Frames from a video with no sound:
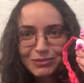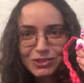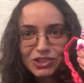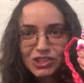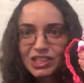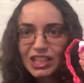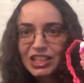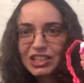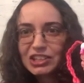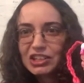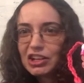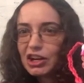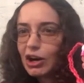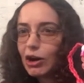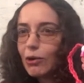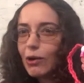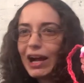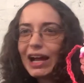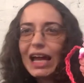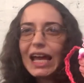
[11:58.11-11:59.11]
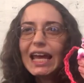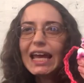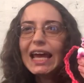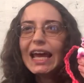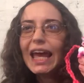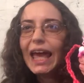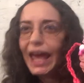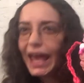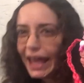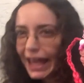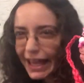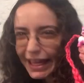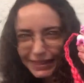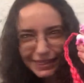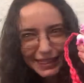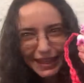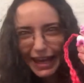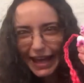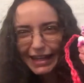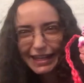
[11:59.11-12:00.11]
And she said, no, I
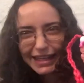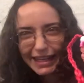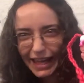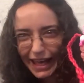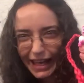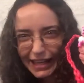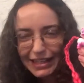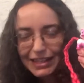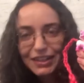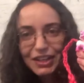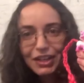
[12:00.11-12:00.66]
hate that cat.